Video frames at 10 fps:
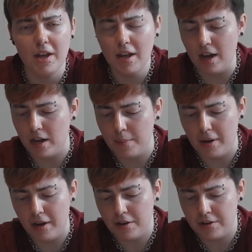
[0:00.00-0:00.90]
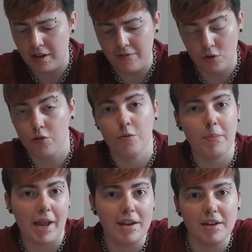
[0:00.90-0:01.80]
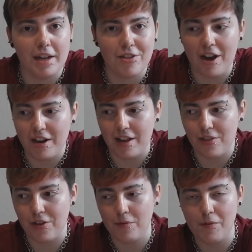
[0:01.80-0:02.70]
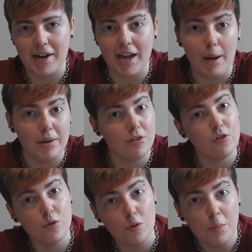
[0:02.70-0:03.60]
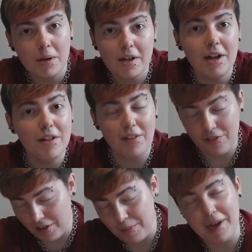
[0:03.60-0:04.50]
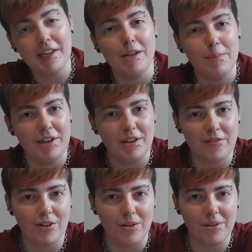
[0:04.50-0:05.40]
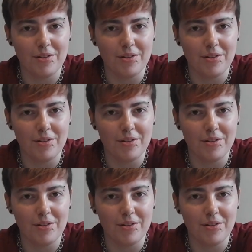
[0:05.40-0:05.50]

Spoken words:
And if you just blend it, turn it into red cabbage soup, that's going to make it a bit difficult.